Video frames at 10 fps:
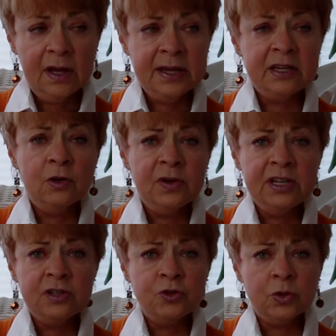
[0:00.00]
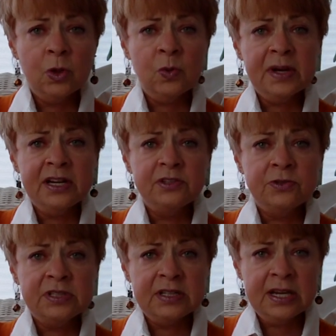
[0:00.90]
I can only control what I do
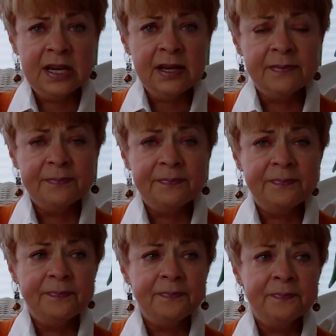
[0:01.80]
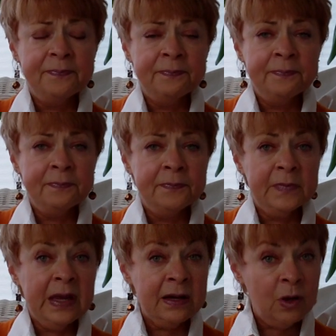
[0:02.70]
today
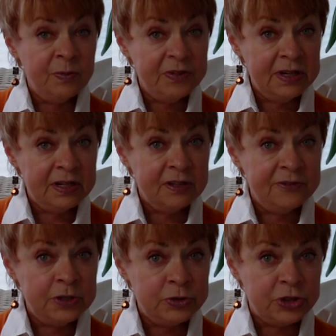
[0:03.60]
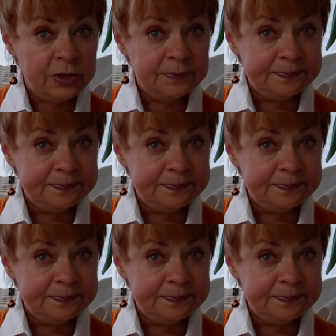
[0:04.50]
and hopefully in the future.